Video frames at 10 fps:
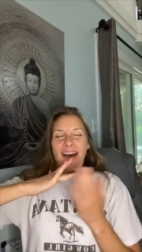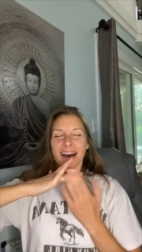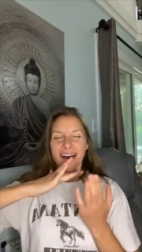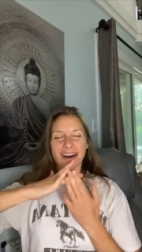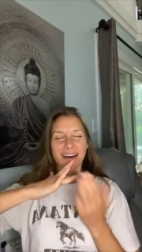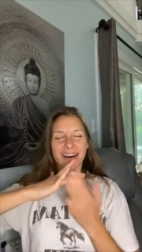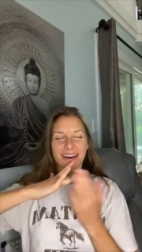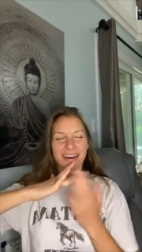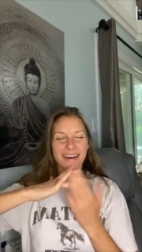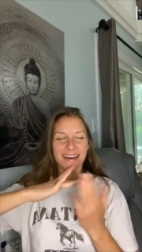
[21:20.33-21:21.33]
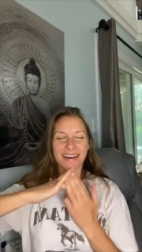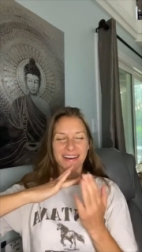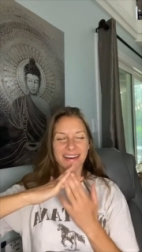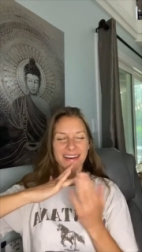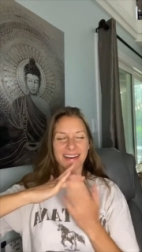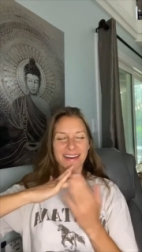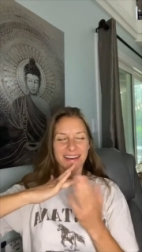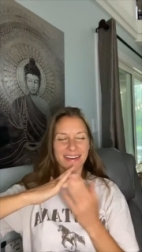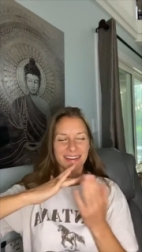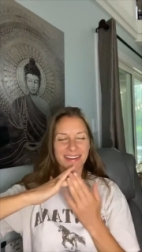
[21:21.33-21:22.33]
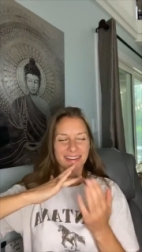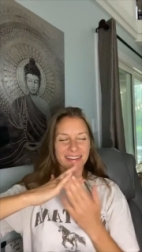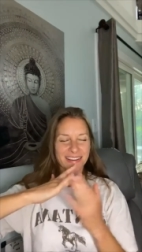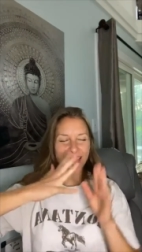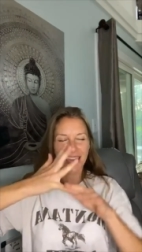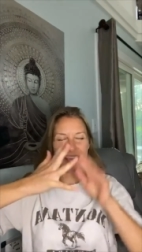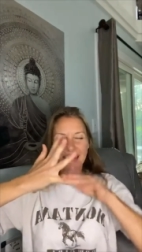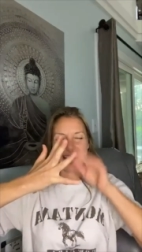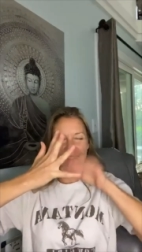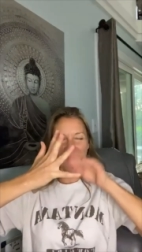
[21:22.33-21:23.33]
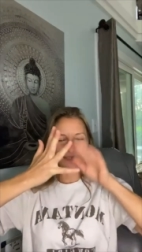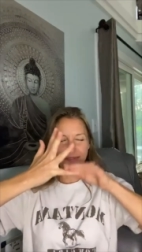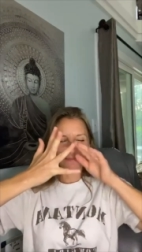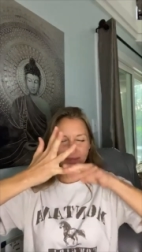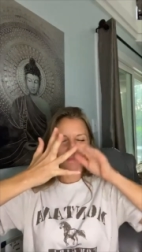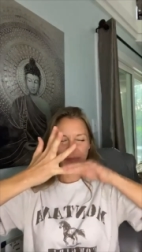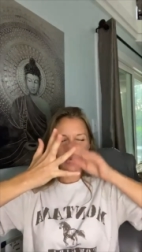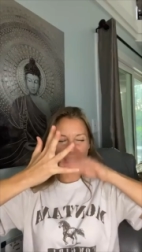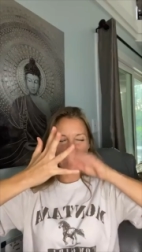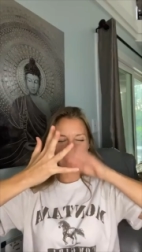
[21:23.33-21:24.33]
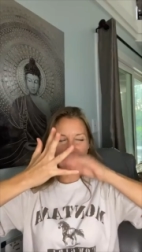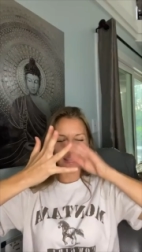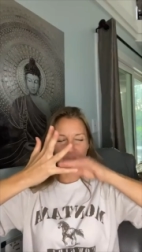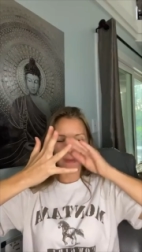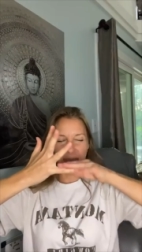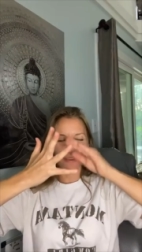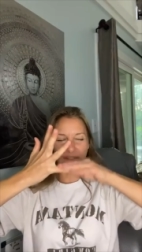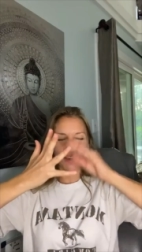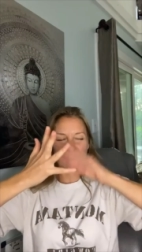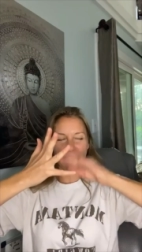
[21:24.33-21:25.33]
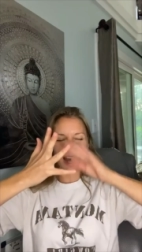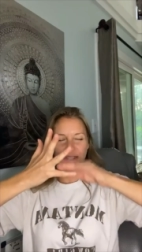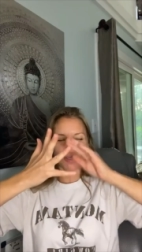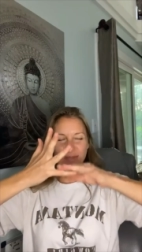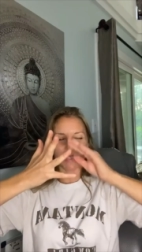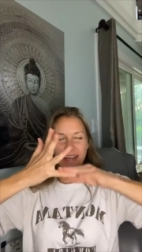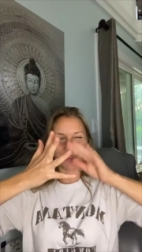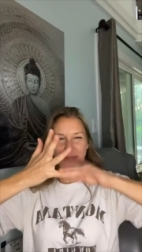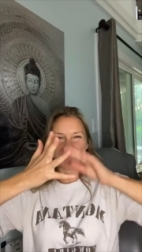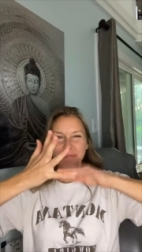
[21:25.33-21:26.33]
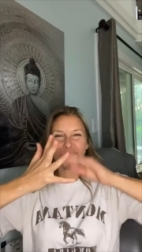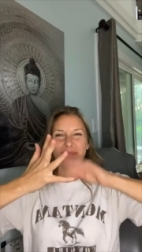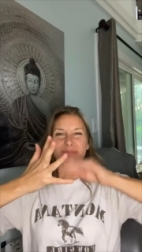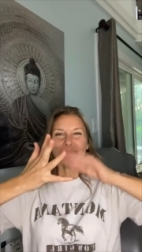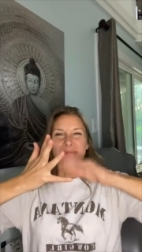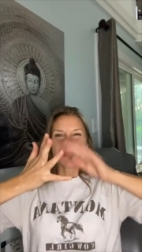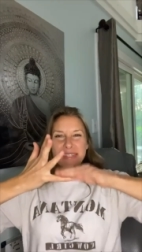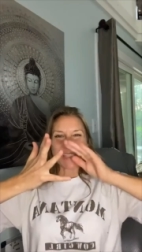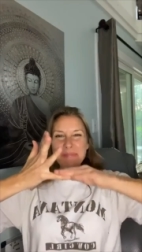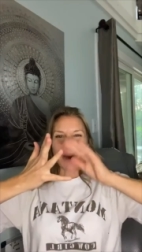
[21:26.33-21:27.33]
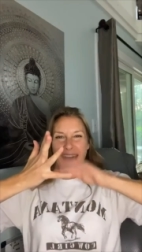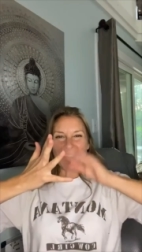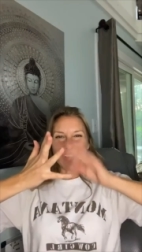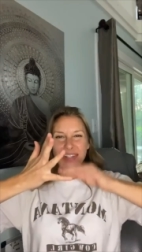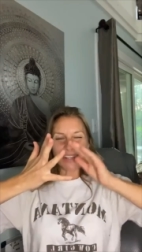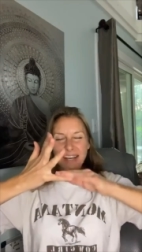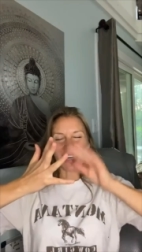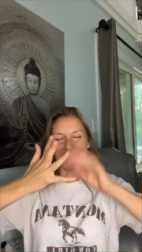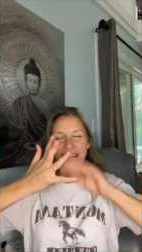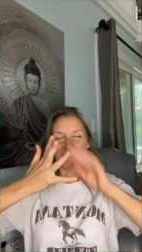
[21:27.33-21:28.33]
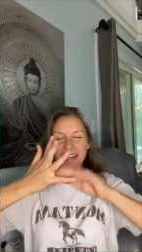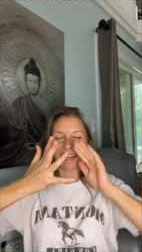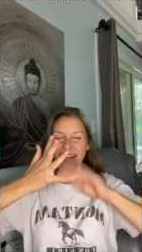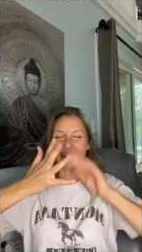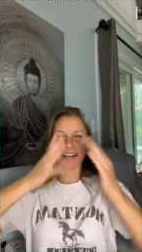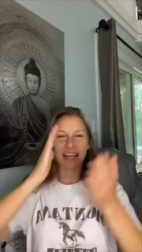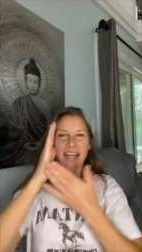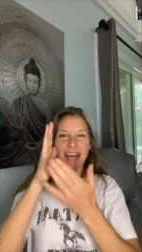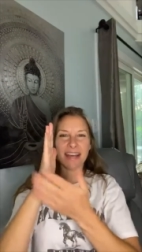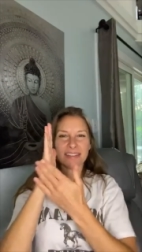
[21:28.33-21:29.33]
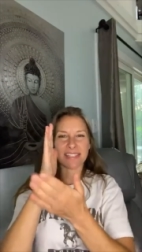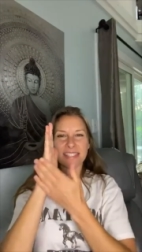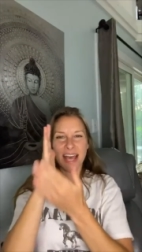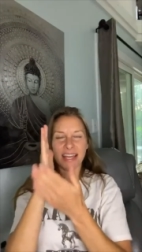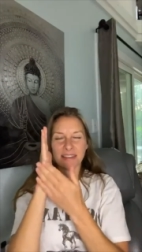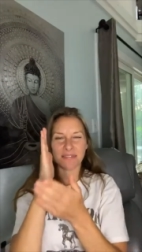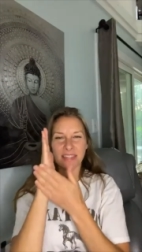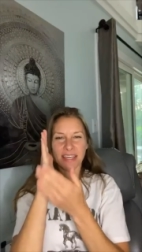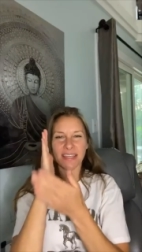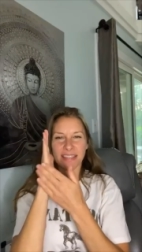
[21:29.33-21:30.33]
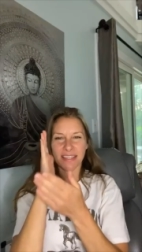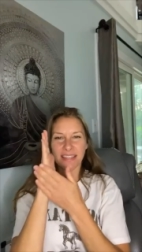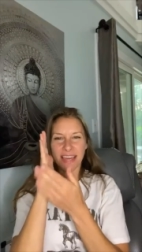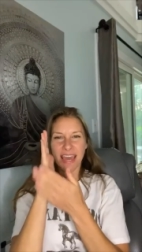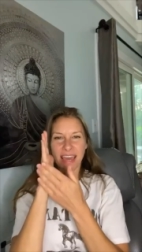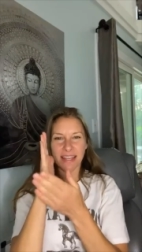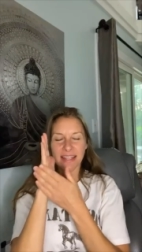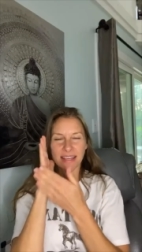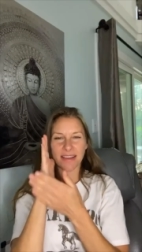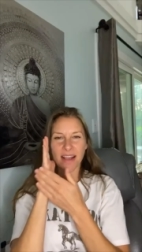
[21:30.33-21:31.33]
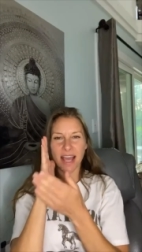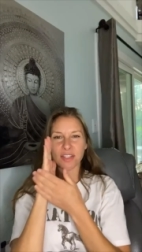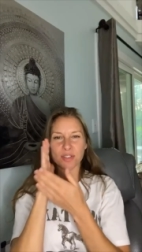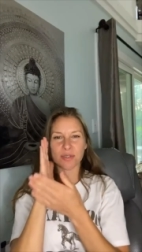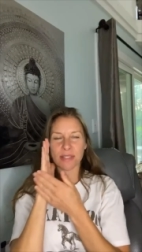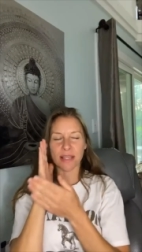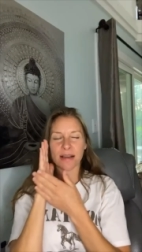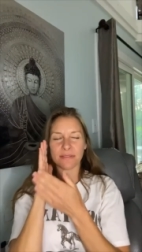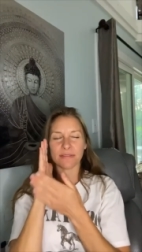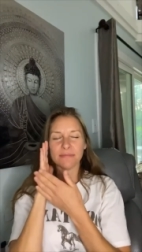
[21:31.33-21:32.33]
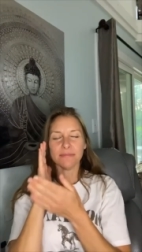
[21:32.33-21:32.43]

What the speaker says: Okay, now inside of the pinky finger, I choose love. Smile. And now side of the hand here, I choose love.